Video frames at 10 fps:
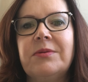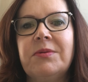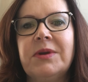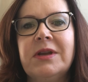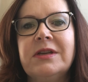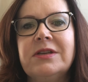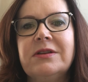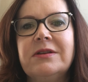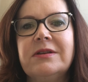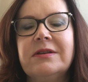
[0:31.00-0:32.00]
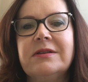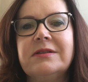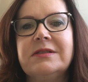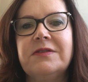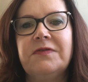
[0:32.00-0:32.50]
we want to
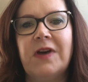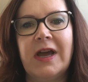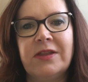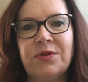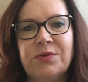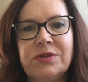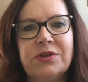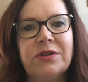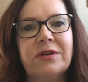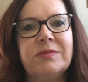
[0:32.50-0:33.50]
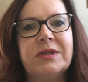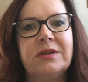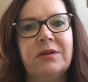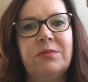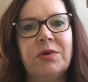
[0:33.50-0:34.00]
define those terms a
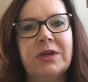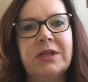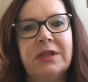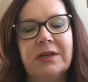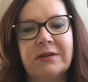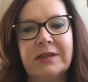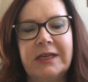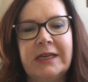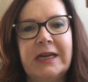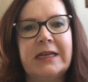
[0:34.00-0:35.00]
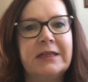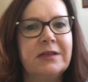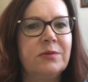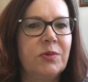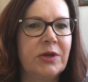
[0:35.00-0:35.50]
little more clearly and a
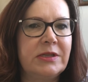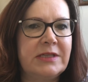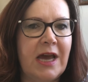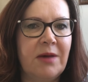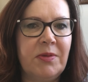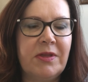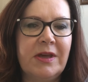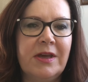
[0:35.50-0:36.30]
little more in depth